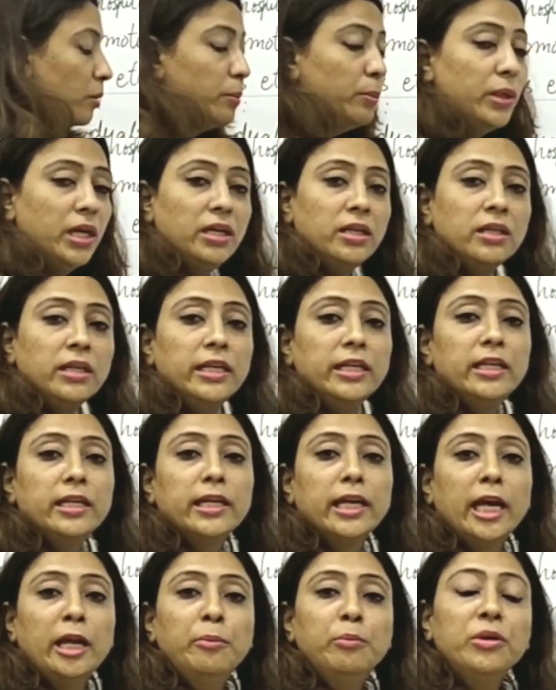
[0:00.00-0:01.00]
but
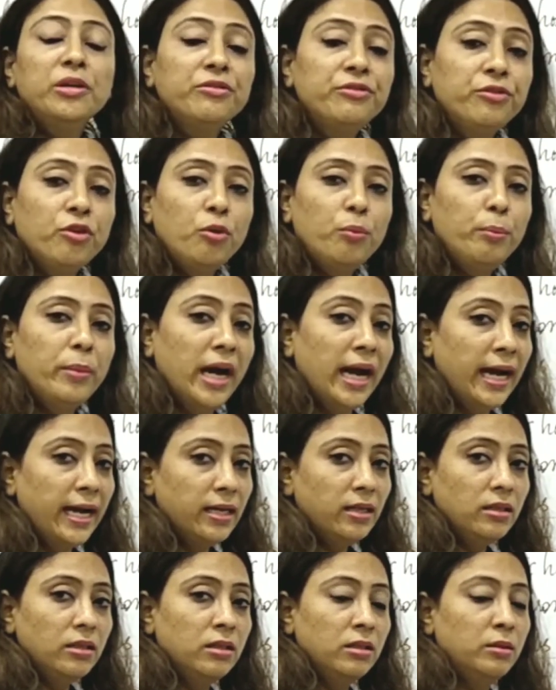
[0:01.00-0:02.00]
it can be for
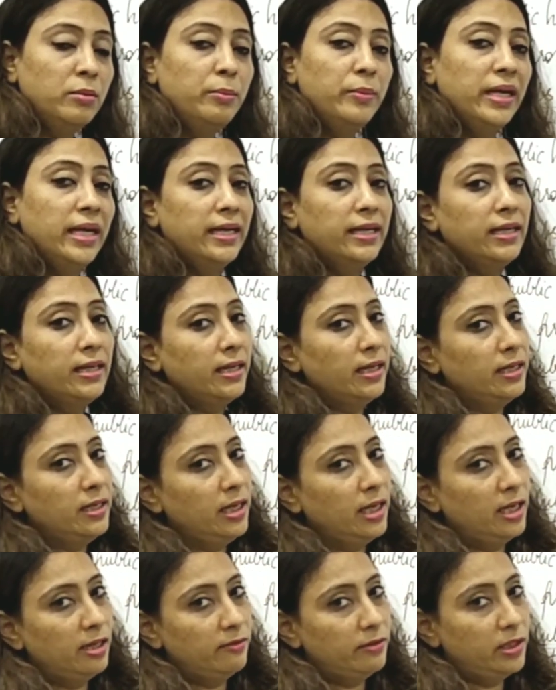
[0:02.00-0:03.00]
bank. Bank can
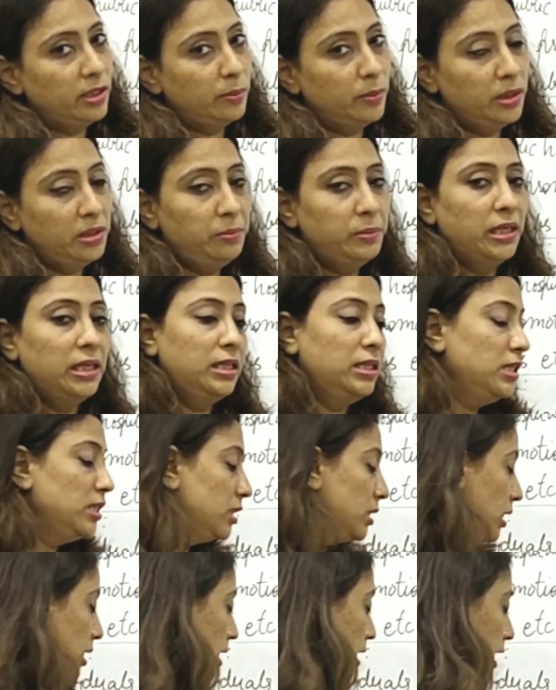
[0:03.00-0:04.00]
have a debit
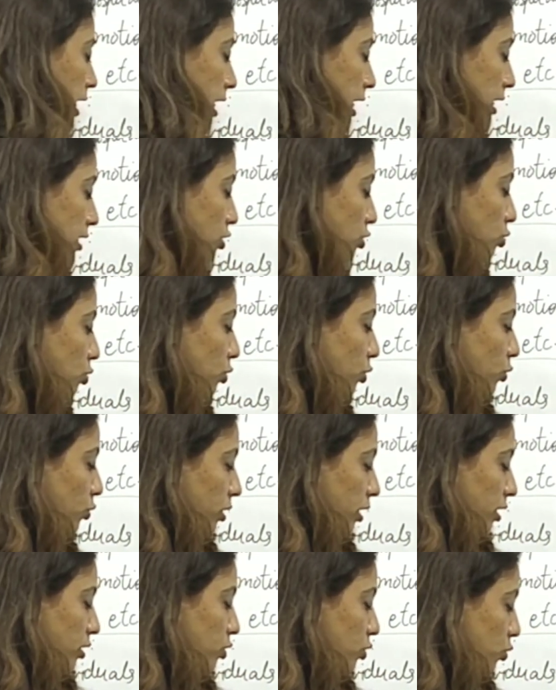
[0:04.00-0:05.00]
balance, and so
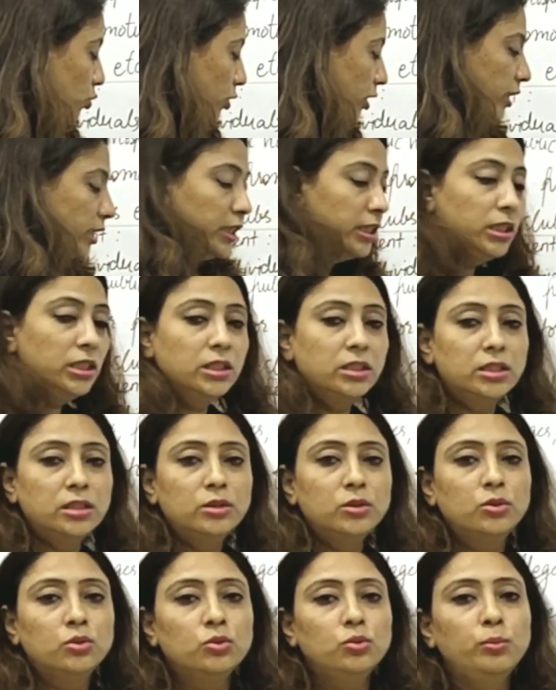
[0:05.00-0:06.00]
you can show it
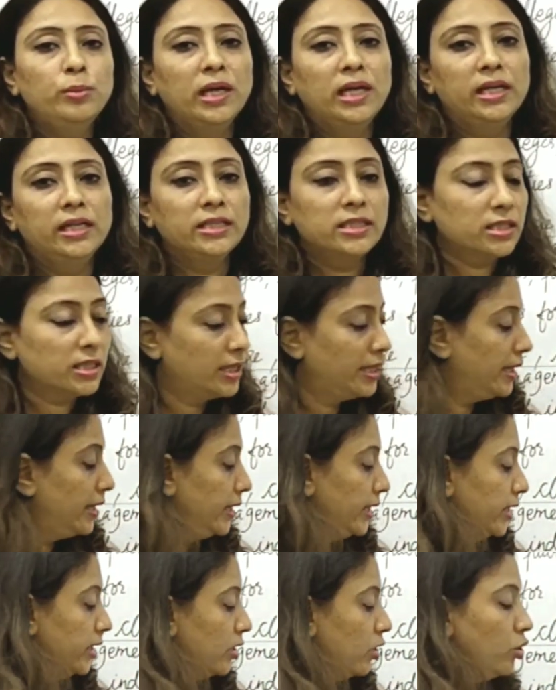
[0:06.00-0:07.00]
here to balance
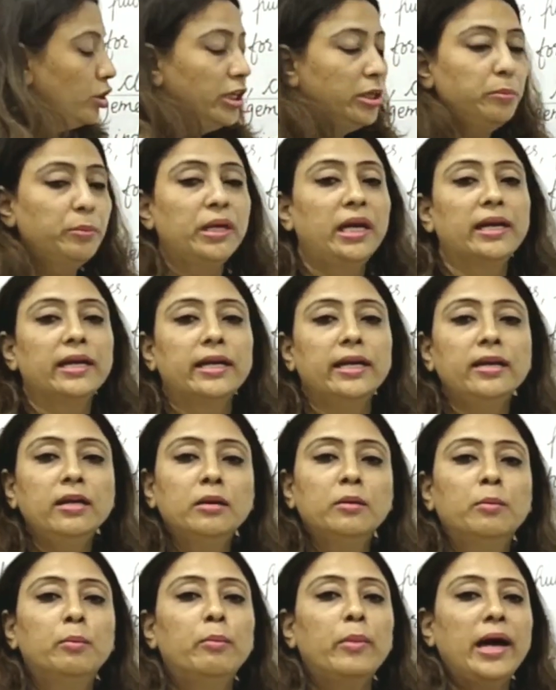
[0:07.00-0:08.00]
carried on in
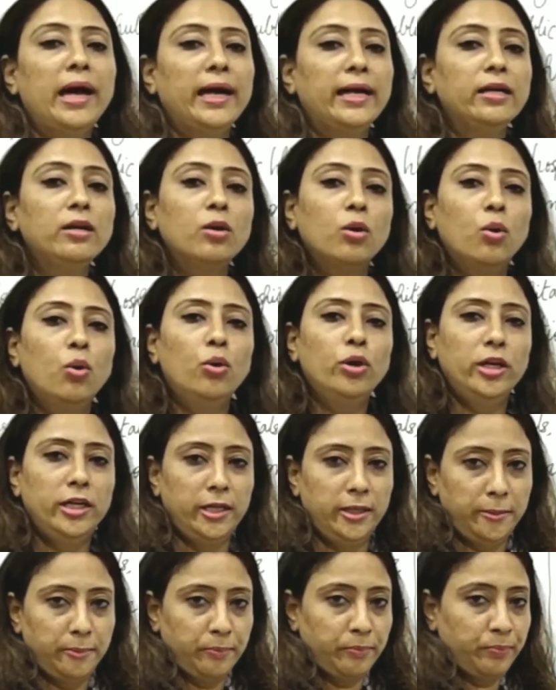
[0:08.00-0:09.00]
bracket bank OD.
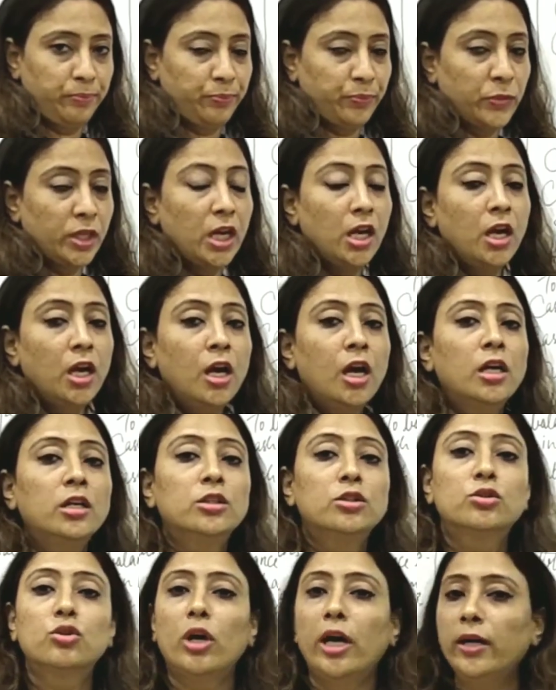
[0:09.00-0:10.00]

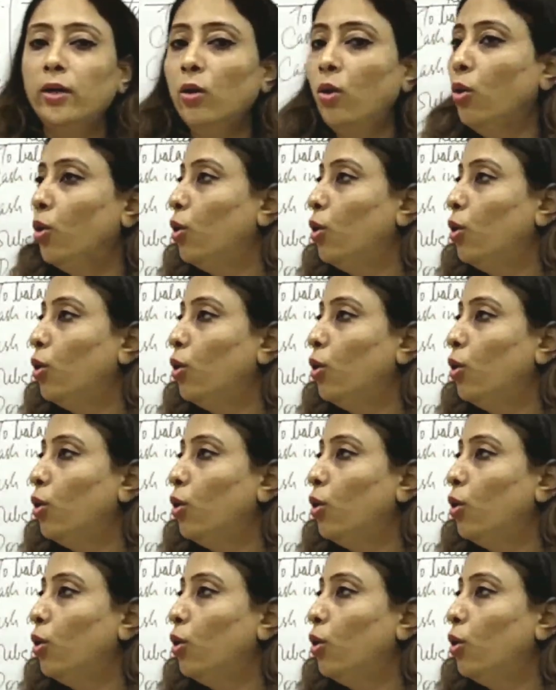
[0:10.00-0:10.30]
So I